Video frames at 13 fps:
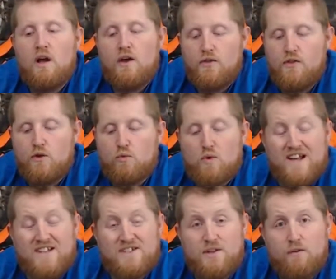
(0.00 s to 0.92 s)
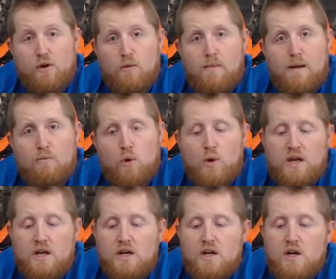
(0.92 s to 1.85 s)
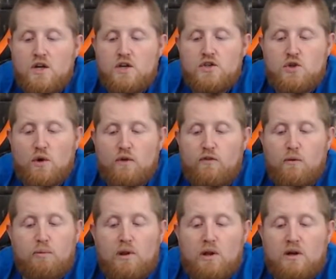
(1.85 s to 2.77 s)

the rest of your memory. So if you plug